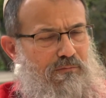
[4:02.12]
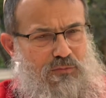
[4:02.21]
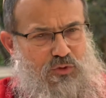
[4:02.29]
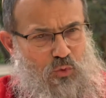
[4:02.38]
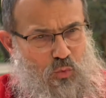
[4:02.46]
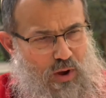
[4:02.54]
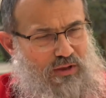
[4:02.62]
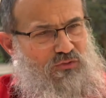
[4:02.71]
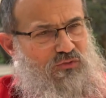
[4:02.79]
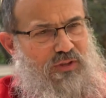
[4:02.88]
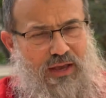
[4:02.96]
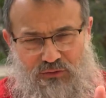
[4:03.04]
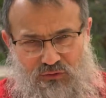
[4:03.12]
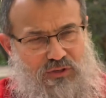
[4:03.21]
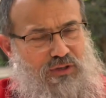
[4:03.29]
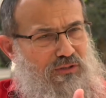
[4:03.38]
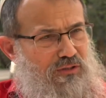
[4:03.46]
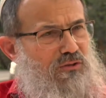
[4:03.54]
the West has to
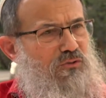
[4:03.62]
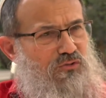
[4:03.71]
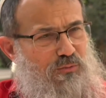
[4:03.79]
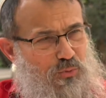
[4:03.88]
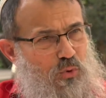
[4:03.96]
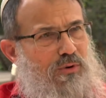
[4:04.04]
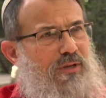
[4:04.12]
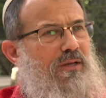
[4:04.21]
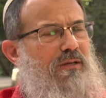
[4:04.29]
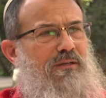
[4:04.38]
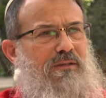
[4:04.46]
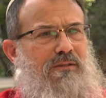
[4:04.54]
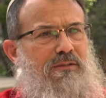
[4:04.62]
continue supporting